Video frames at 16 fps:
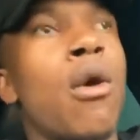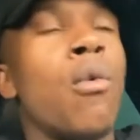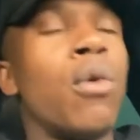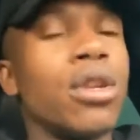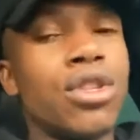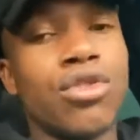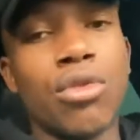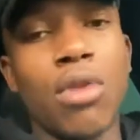
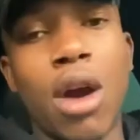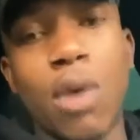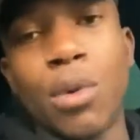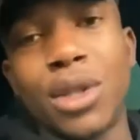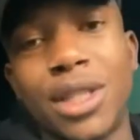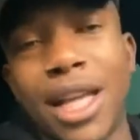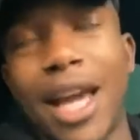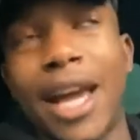What's wrong
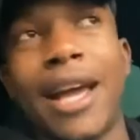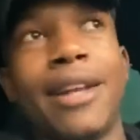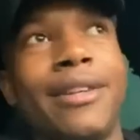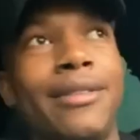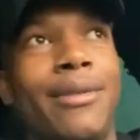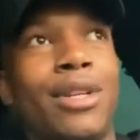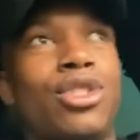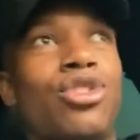with that?
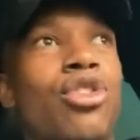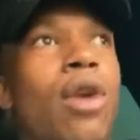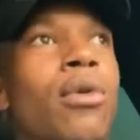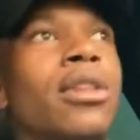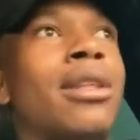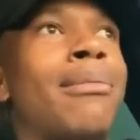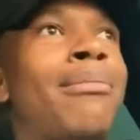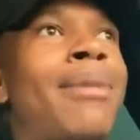What's wrong
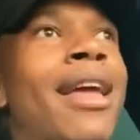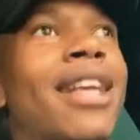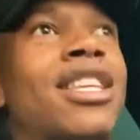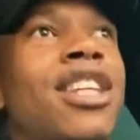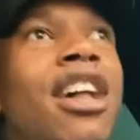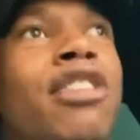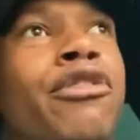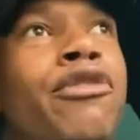with the black
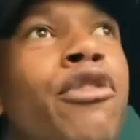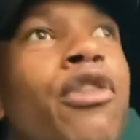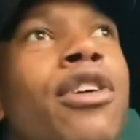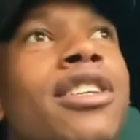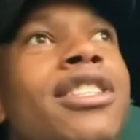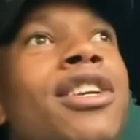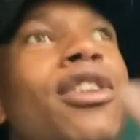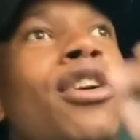child
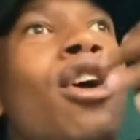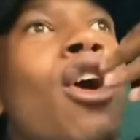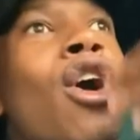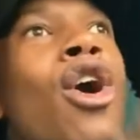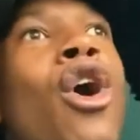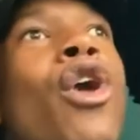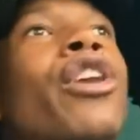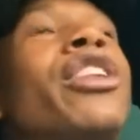focusing
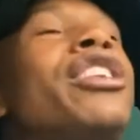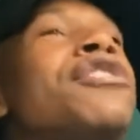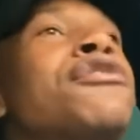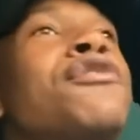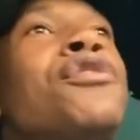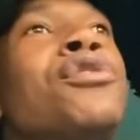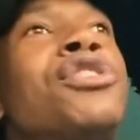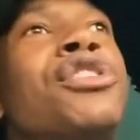on
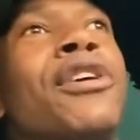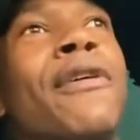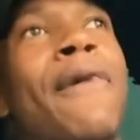his future?